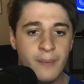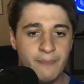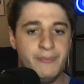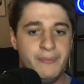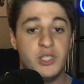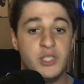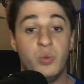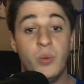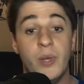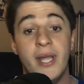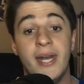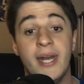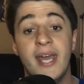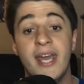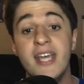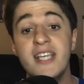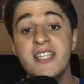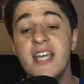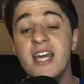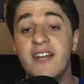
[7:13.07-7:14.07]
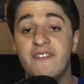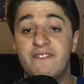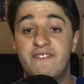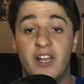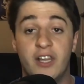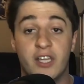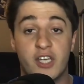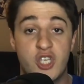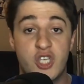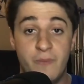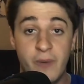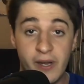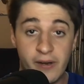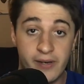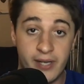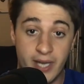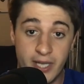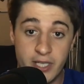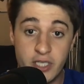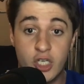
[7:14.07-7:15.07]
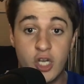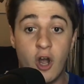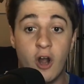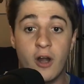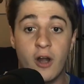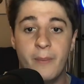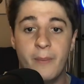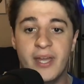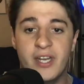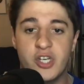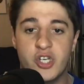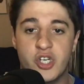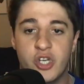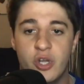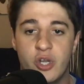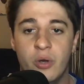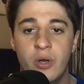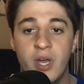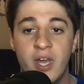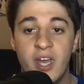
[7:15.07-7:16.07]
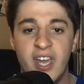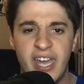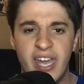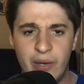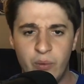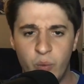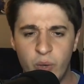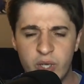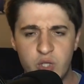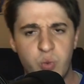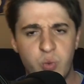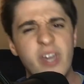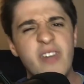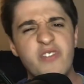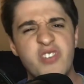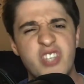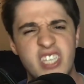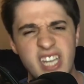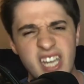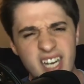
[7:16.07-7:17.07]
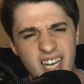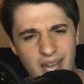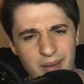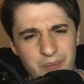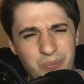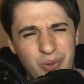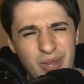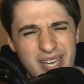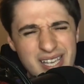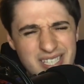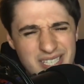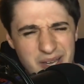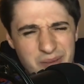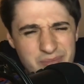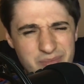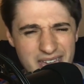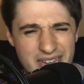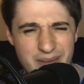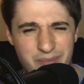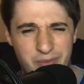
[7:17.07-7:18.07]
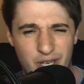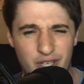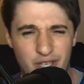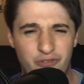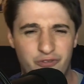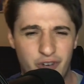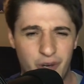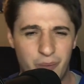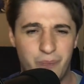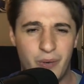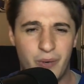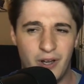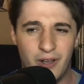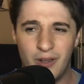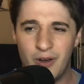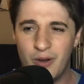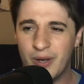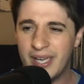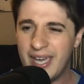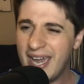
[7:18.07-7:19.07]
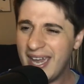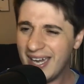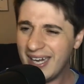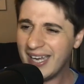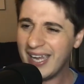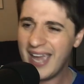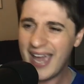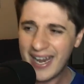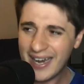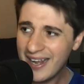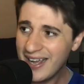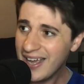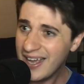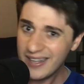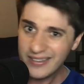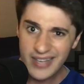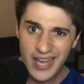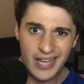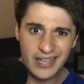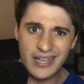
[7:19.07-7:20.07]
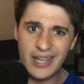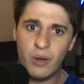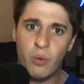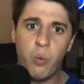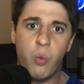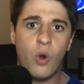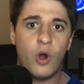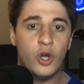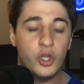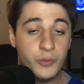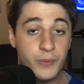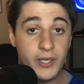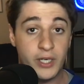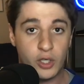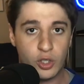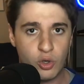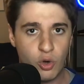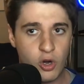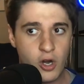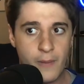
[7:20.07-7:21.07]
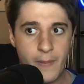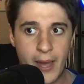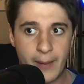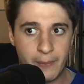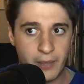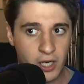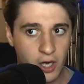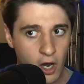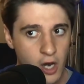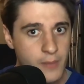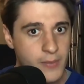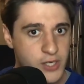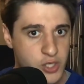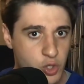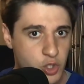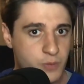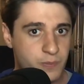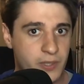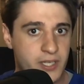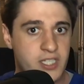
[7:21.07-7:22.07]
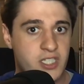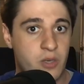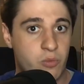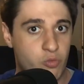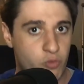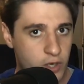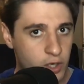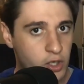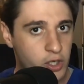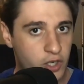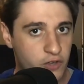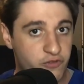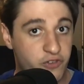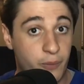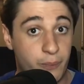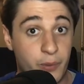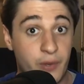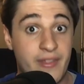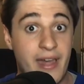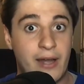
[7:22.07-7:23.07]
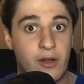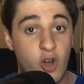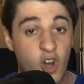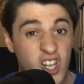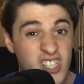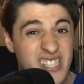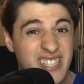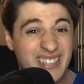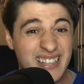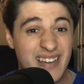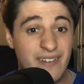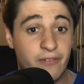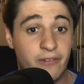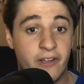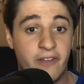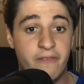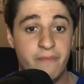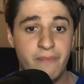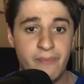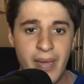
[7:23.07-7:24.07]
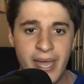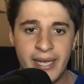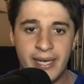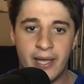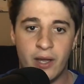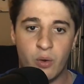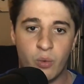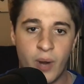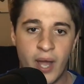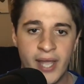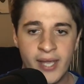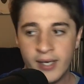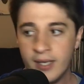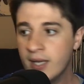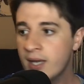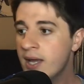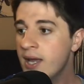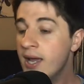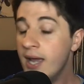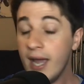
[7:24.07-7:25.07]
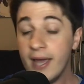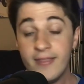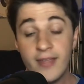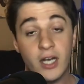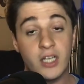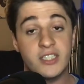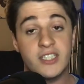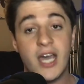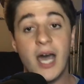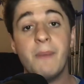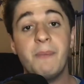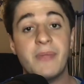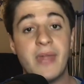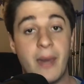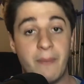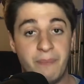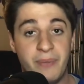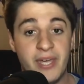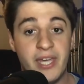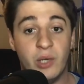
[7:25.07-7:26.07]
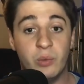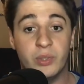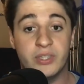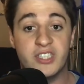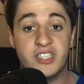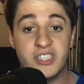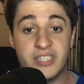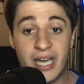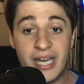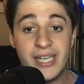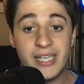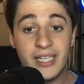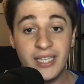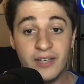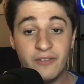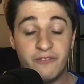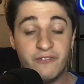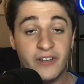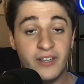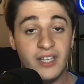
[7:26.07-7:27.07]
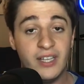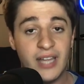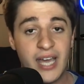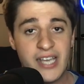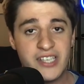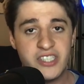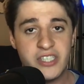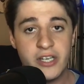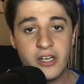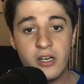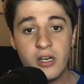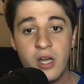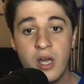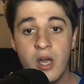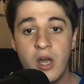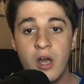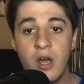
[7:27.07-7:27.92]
Between his NFL experience, Gardner Minshew, in which we've seen him play some damn good football, okay? Again, not like world-beater quarterback, but Gardner Minshew has played some real good football that caused a level of mania, right? And then on top of that, being with Steichen in Philly last year,